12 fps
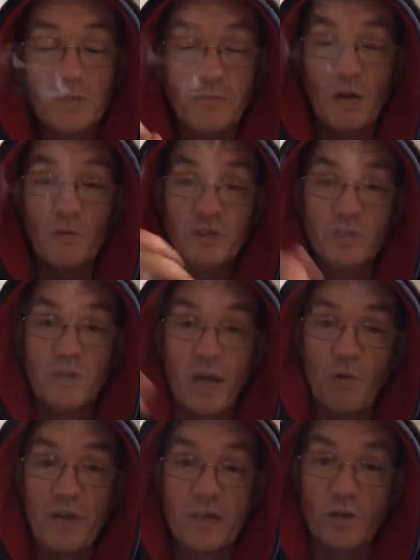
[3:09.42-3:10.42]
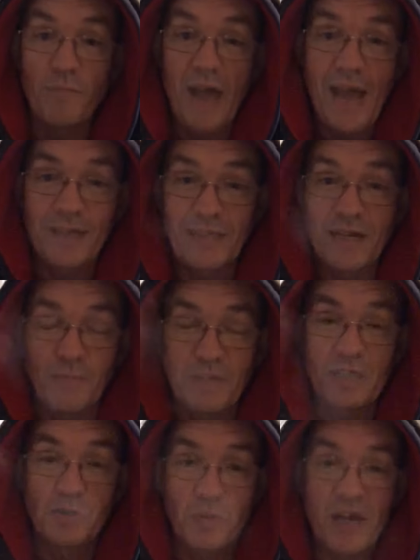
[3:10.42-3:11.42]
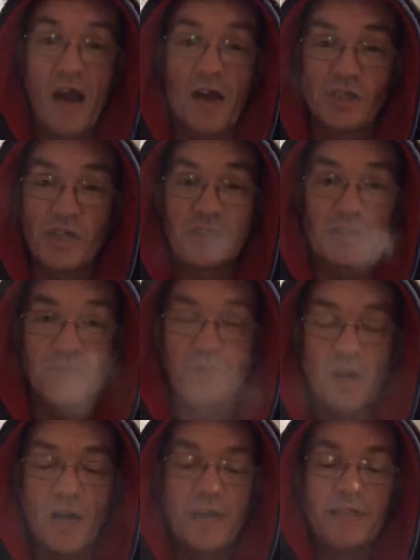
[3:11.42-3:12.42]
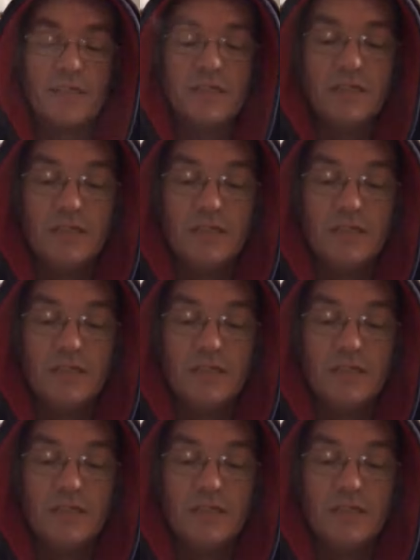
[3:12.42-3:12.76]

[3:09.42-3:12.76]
But we do not want to go back there because we are justified.